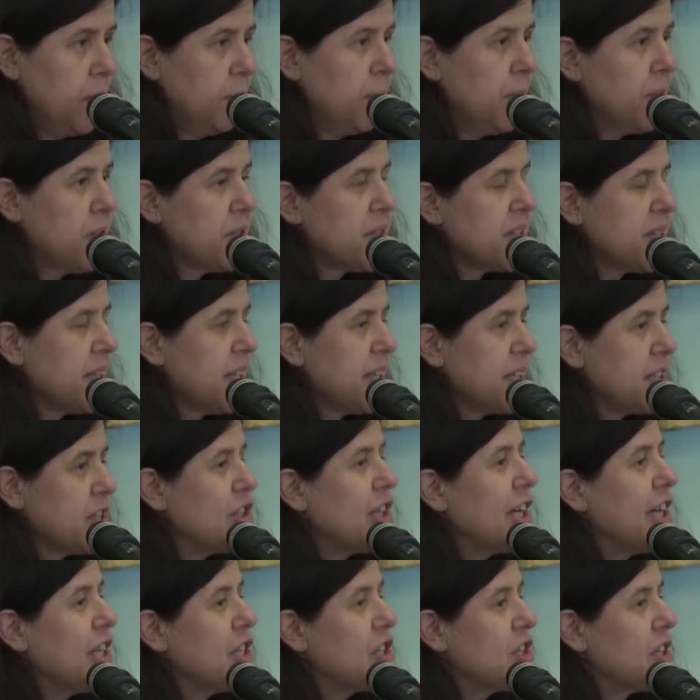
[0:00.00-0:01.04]
Because things
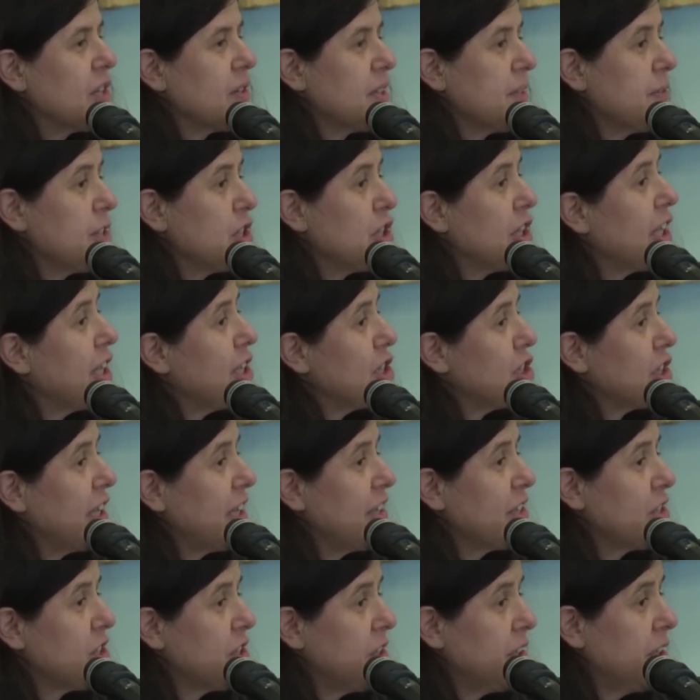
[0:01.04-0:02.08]
change. As we change
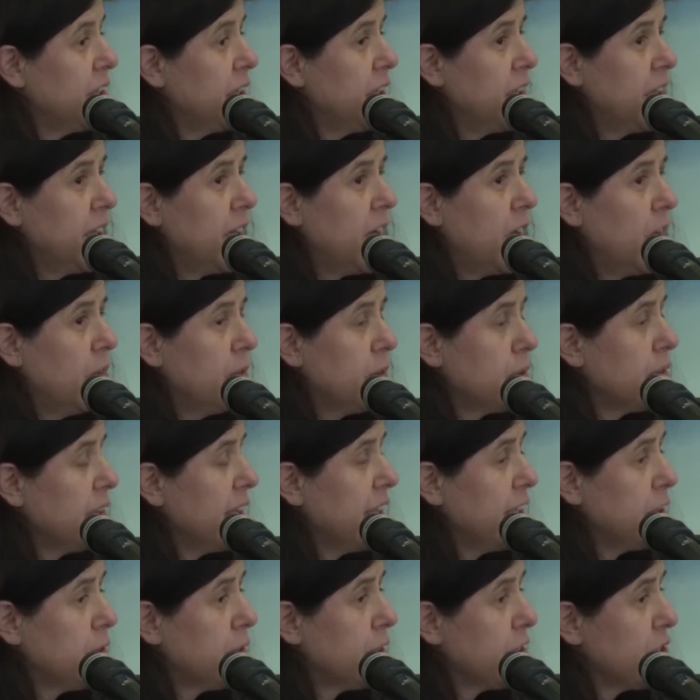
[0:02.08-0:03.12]
culture, how we
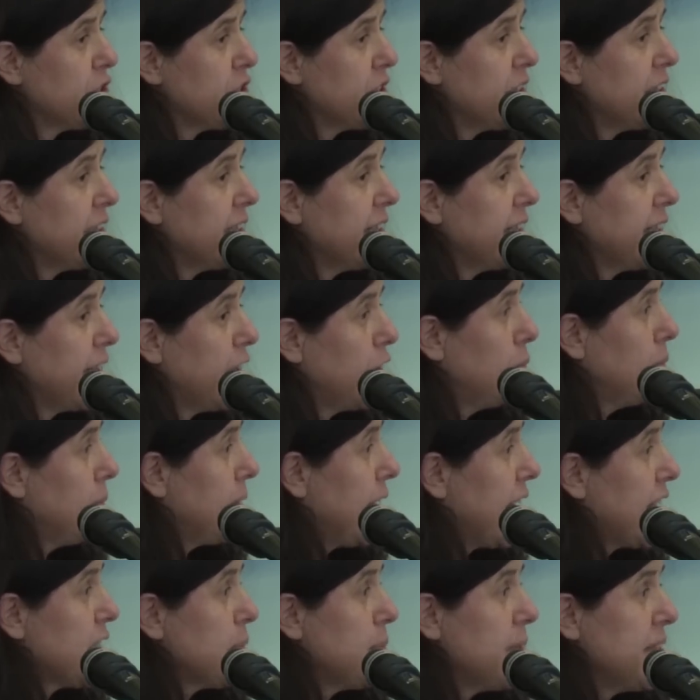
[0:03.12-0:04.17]
relate to our children, how
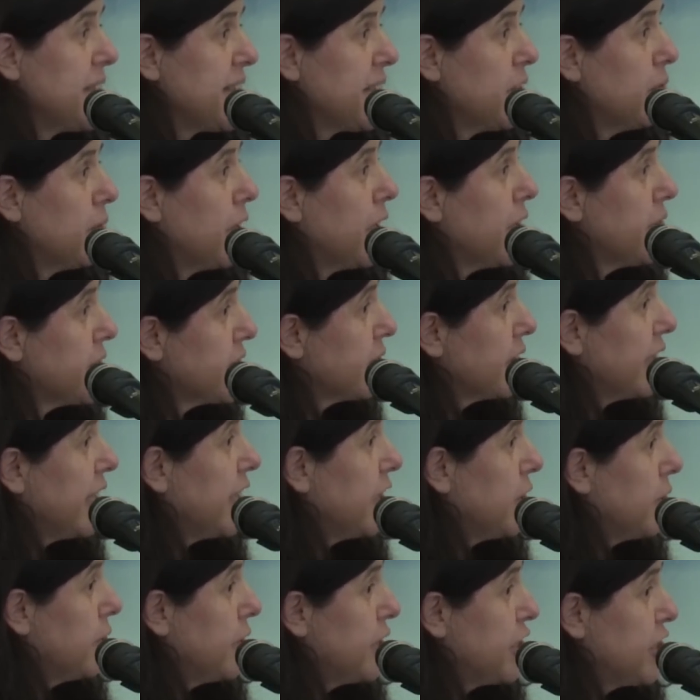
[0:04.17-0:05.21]
husbands and wives
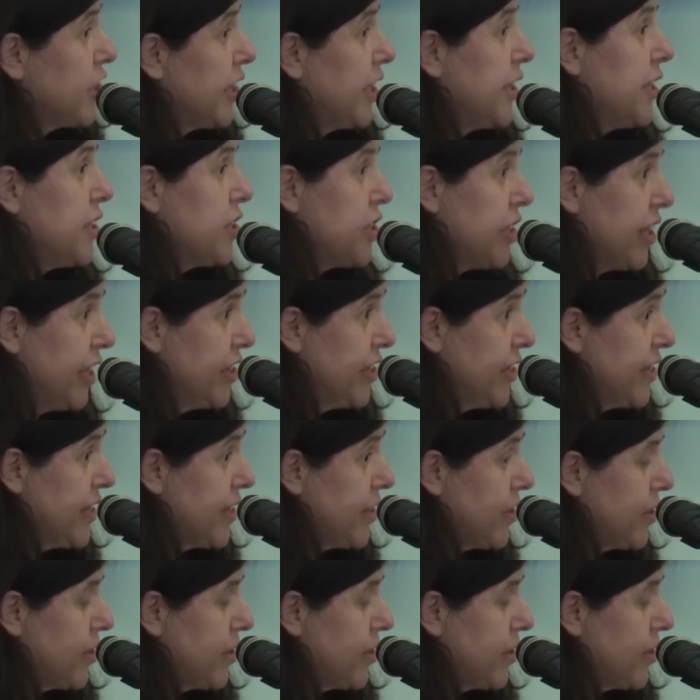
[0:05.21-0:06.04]
relate to each other changes.